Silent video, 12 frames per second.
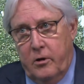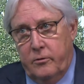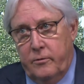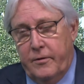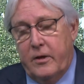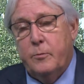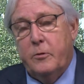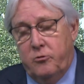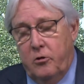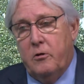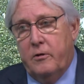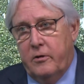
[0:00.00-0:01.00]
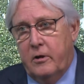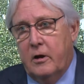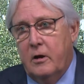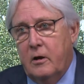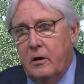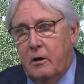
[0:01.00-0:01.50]
Okay. In fact, the majority
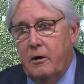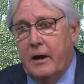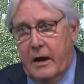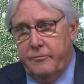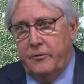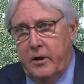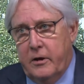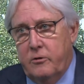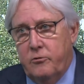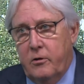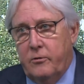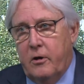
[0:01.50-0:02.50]
are in Afghan NGOs.